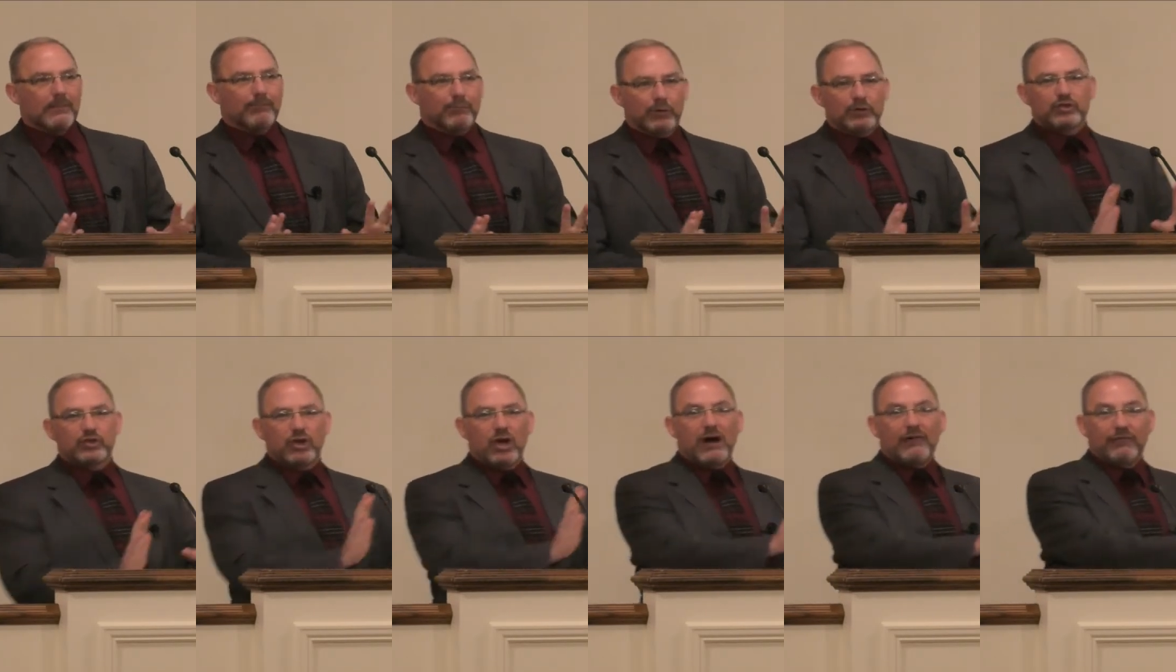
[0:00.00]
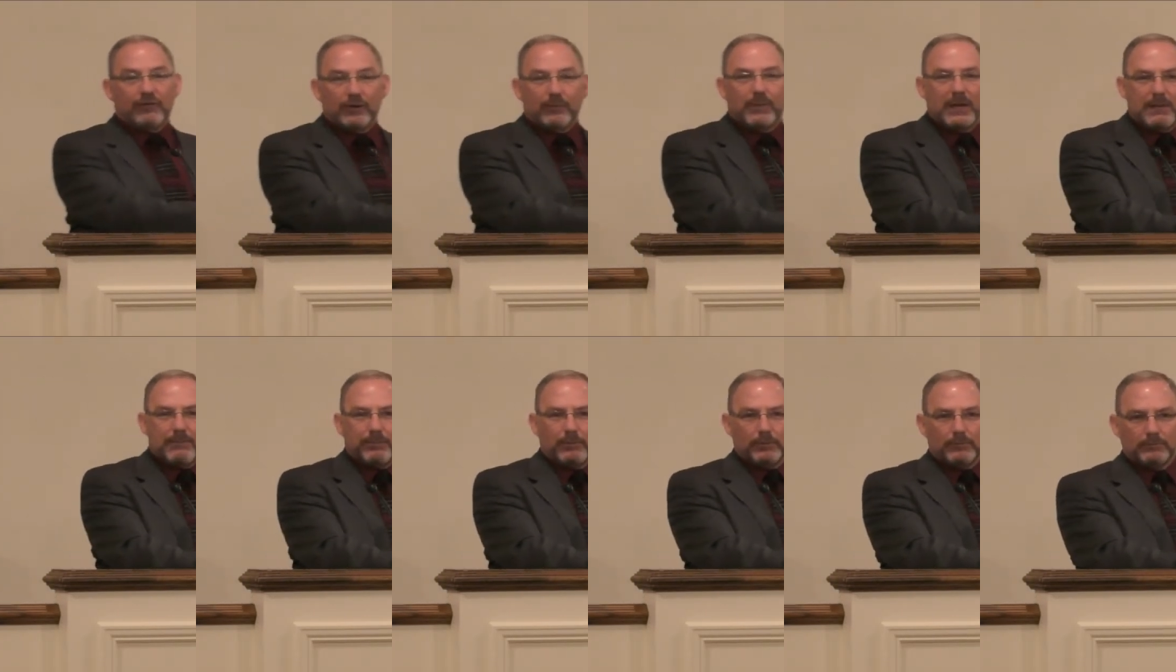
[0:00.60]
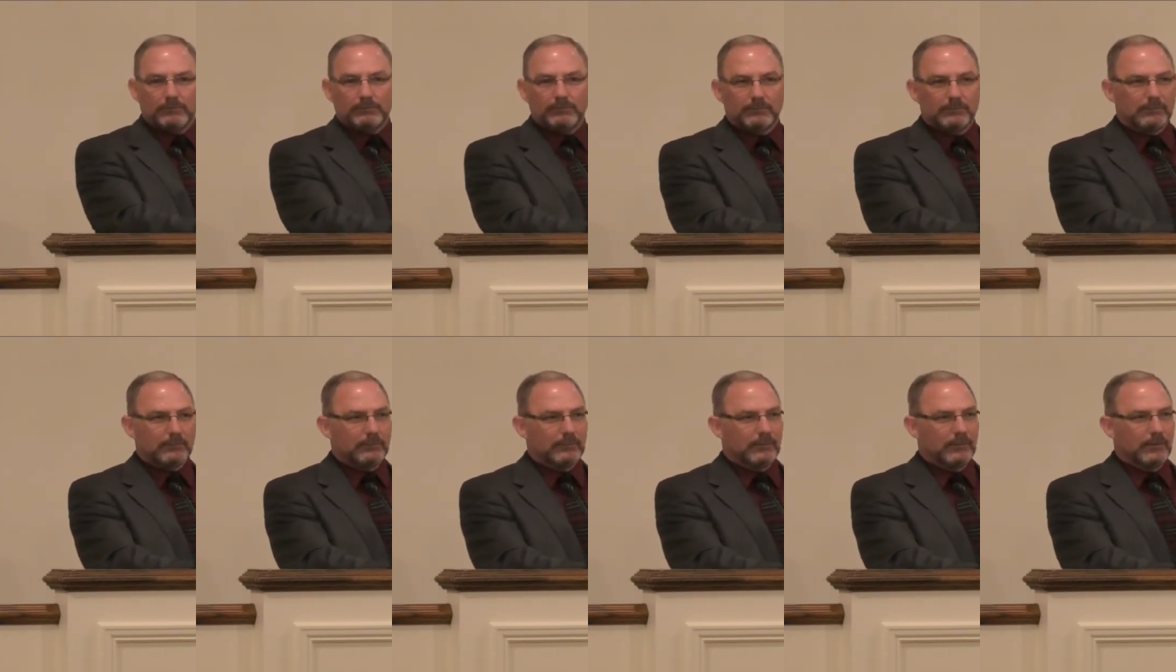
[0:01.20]
Push it off on the people.
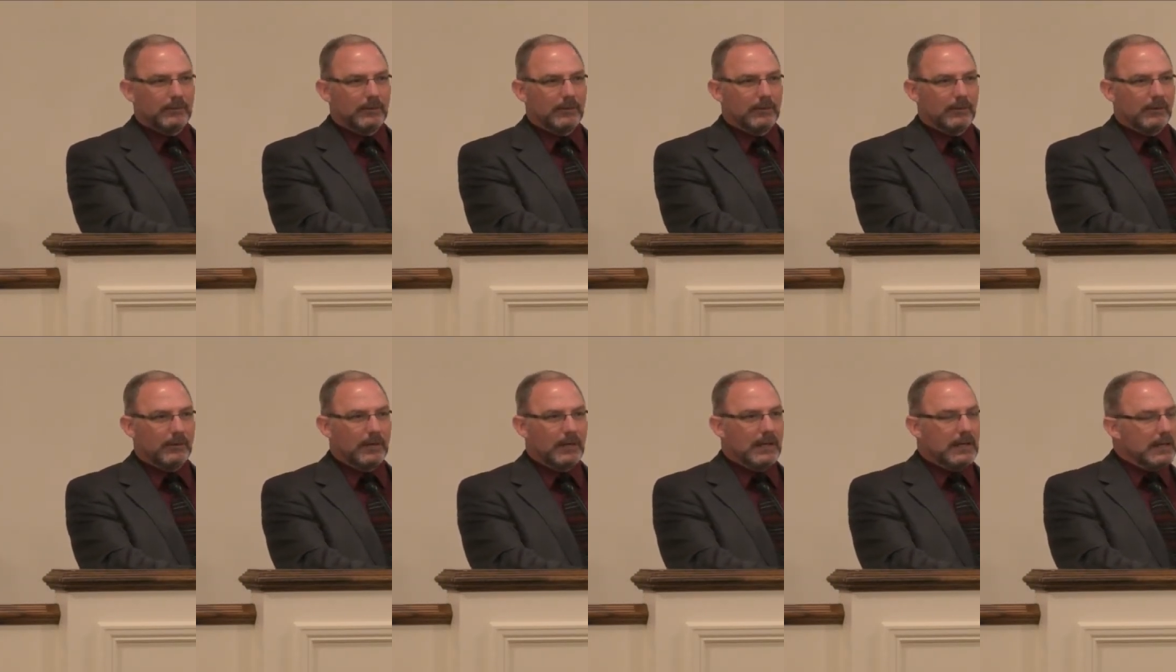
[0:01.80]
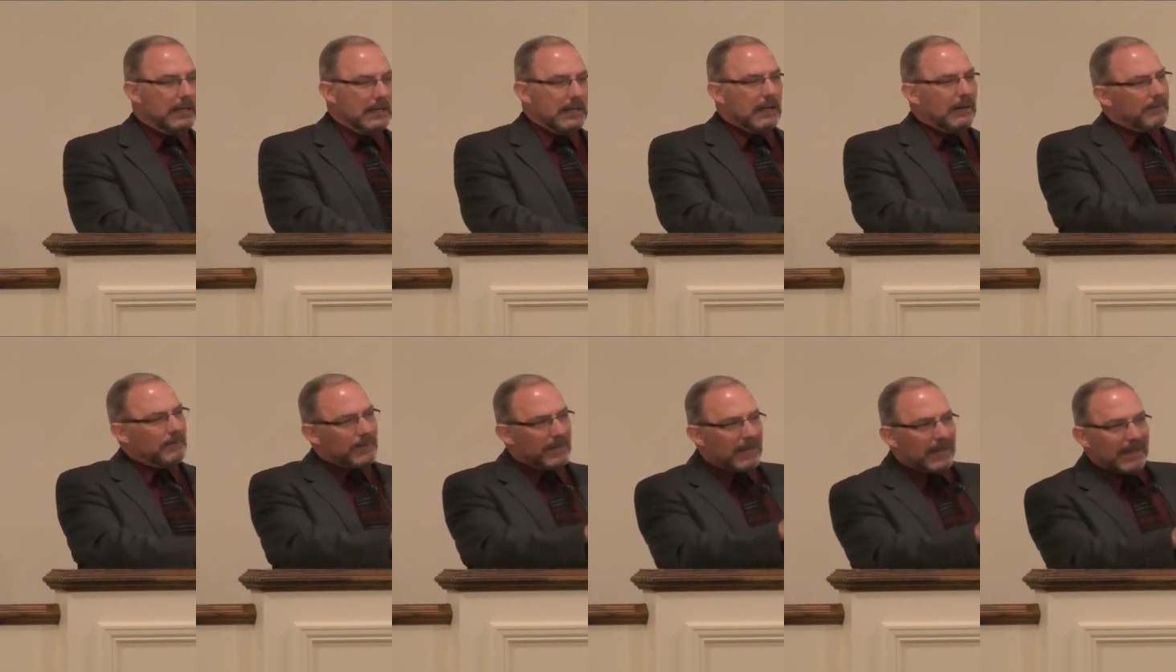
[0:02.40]
You know,